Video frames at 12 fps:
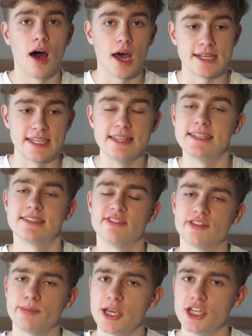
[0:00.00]
I need this
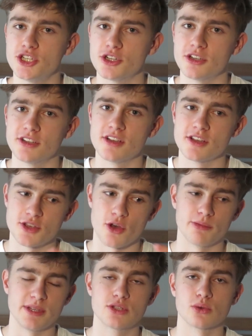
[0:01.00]
information, so
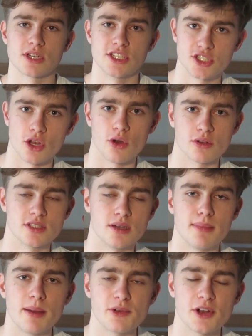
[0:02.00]
it'll be stored into your
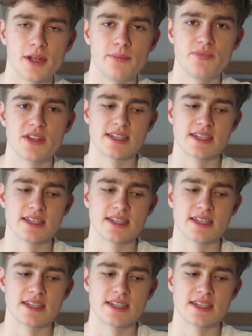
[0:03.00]
long-term memory.